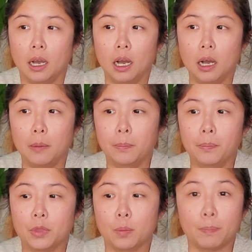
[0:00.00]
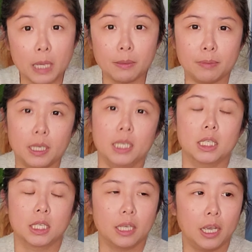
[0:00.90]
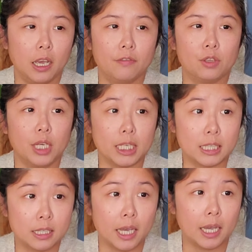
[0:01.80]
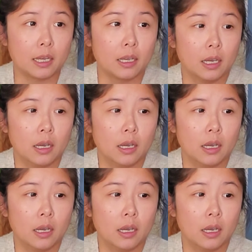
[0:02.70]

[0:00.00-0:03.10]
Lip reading: the baby plant's gonna have the exact